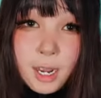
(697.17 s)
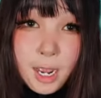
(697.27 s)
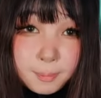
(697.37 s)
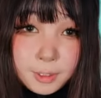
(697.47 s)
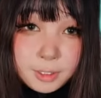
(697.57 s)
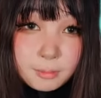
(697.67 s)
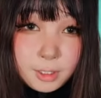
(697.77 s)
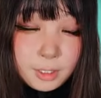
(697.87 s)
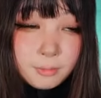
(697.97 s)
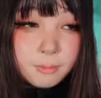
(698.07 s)
happened to
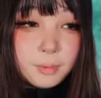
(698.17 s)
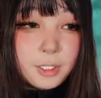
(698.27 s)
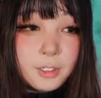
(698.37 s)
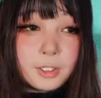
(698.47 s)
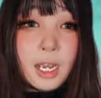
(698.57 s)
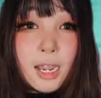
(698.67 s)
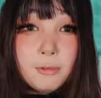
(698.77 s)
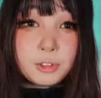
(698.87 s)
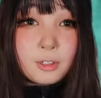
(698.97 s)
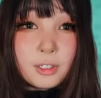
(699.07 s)
me because I
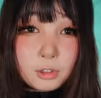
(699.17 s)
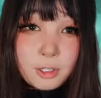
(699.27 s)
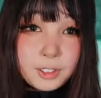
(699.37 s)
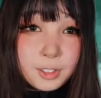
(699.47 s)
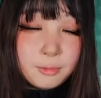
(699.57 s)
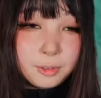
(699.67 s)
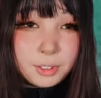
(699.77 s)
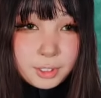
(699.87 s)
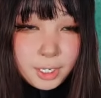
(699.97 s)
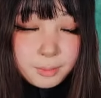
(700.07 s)
was not trusted with the
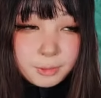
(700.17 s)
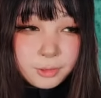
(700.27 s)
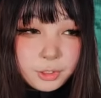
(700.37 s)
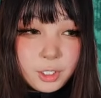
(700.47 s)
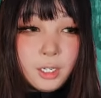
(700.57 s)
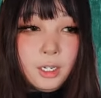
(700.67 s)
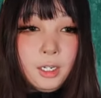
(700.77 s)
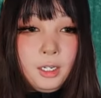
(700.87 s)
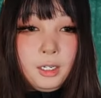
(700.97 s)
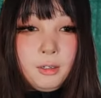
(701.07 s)
tape switch,
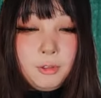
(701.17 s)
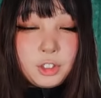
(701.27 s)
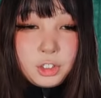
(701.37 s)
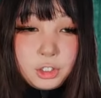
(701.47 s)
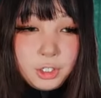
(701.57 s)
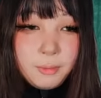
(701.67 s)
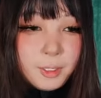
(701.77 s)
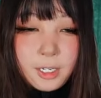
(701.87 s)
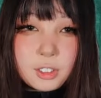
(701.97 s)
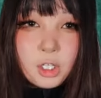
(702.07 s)
which I shouldn't
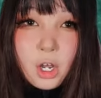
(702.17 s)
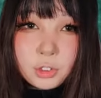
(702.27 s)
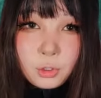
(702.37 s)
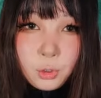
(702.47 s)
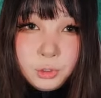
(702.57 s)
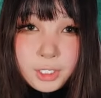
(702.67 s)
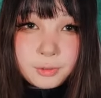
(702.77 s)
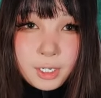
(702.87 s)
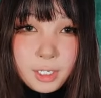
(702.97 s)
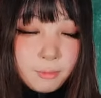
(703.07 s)
because I lost the whole
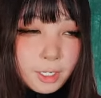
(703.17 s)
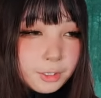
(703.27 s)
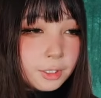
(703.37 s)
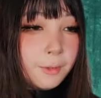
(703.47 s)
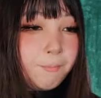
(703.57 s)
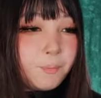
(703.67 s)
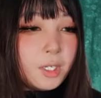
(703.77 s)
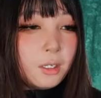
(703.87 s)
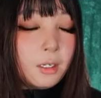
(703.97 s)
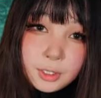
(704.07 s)
laser anyways.
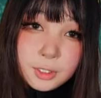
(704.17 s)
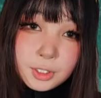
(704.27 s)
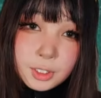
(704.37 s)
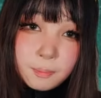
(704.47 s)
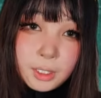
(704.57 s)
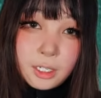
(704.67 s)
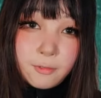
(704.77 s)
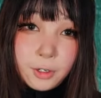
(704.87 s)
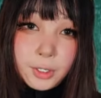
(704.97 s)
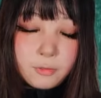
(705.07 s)
But this is something I've
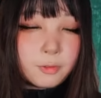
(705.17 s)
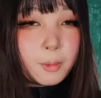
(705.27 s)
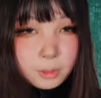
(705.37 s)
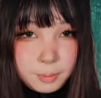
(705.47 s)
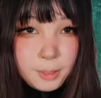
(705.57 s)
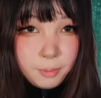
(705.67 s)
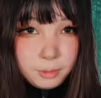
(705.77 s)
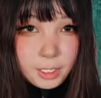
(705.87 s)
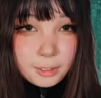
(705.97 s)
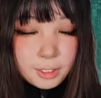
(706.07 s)
heard from other people
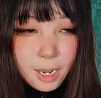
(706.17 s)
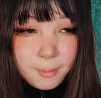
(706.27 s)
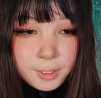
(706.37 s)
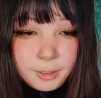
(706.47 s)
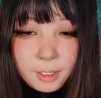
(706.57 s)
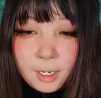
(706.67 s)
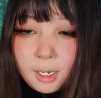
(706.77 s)
that's happened.